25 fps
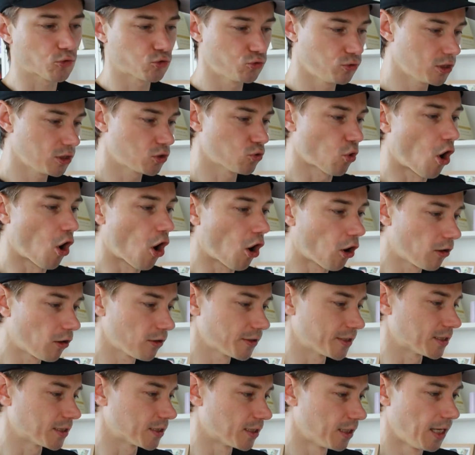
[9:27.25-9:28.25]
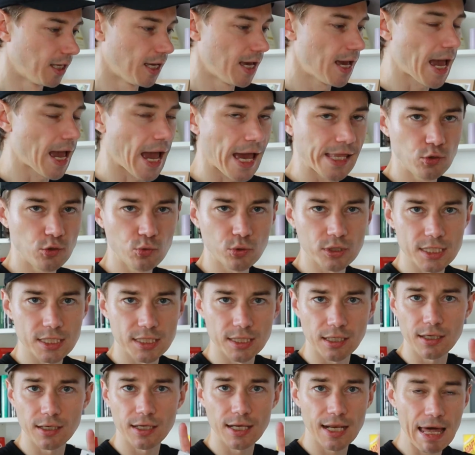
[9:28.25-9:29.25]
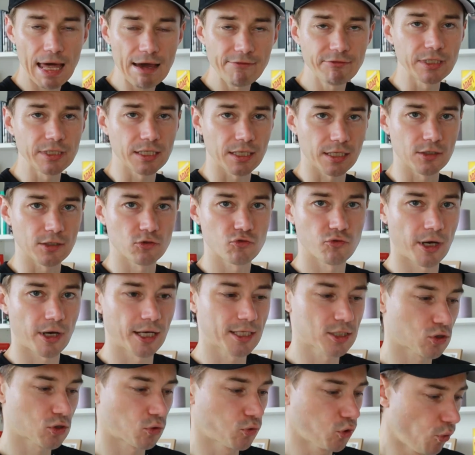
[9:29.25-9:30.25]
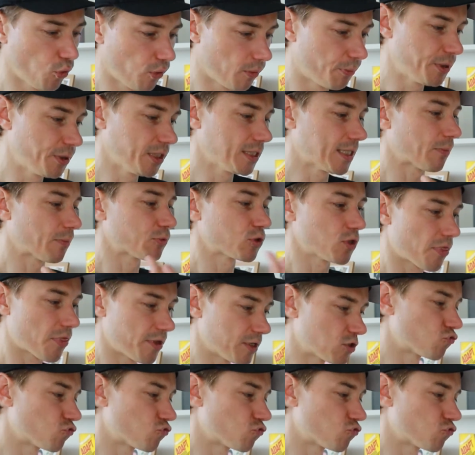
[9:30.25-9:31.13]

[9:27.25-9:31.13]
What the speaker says: You need to hold it, and you will start loving it, right? So you will build up this